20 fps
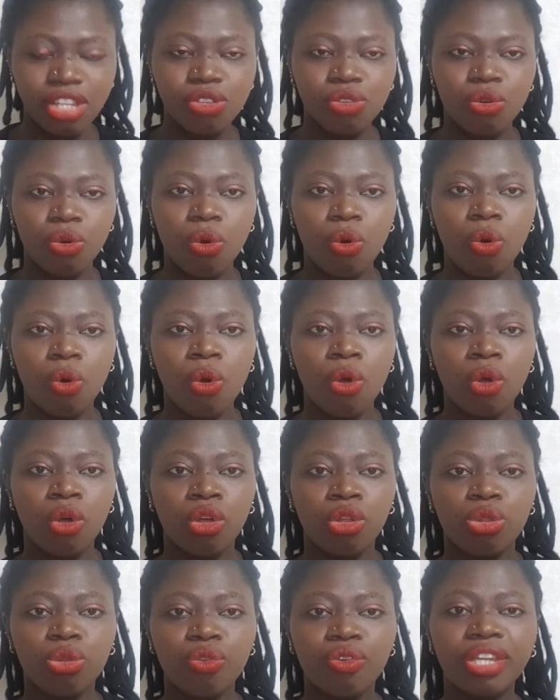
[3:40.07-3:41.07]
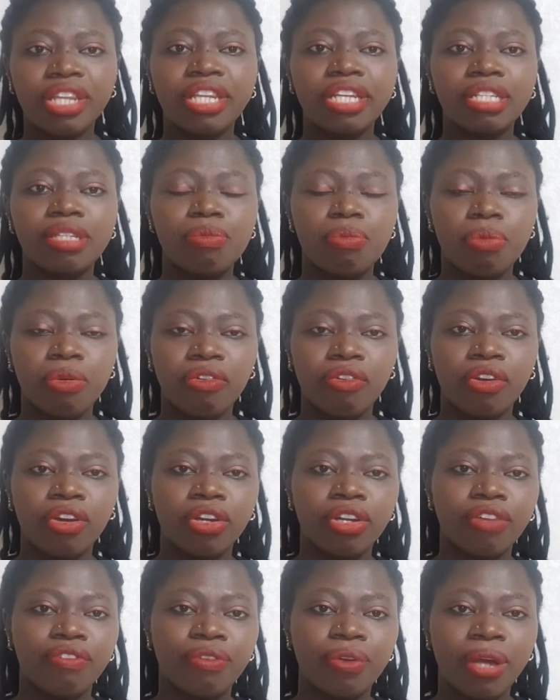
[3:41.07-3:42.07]
So during this
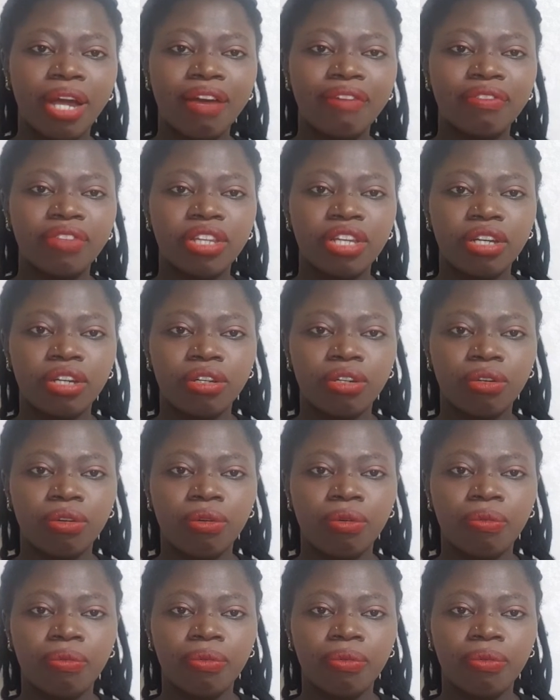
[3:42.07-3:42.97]
period, if you have the